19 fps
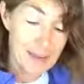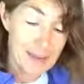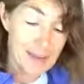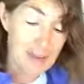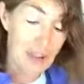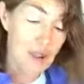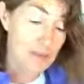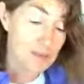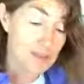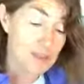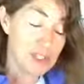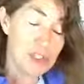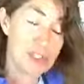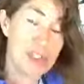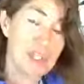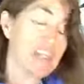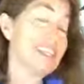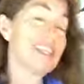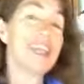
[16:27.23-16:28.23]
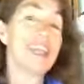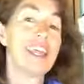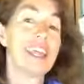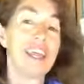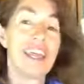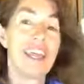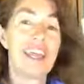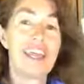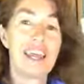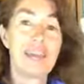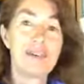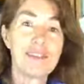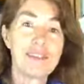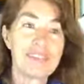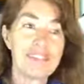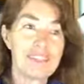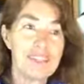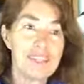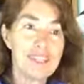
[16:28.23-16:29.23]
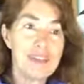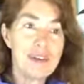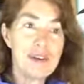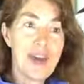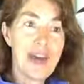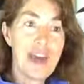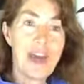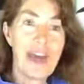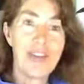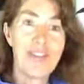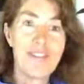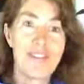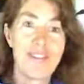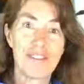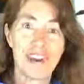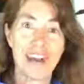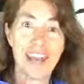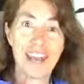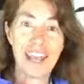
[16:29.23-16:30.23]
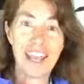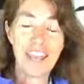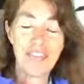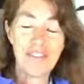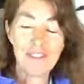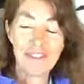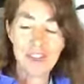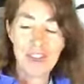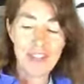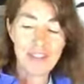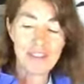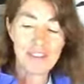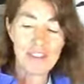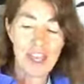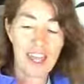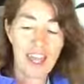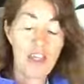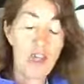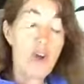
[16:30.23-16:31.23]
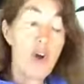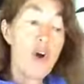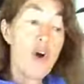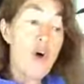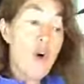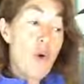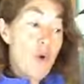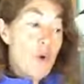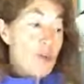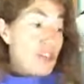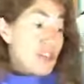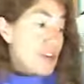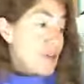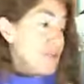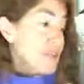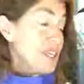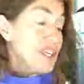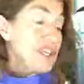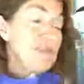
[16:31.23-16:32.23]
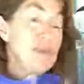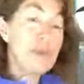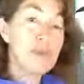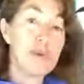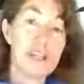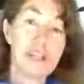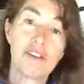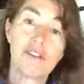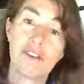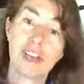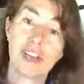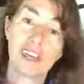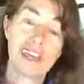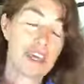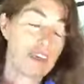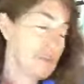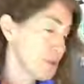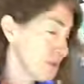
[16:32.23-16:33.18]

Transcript: but I hope you enjoy it. And I will see you on Friday for Lifestyle, or something in between if I get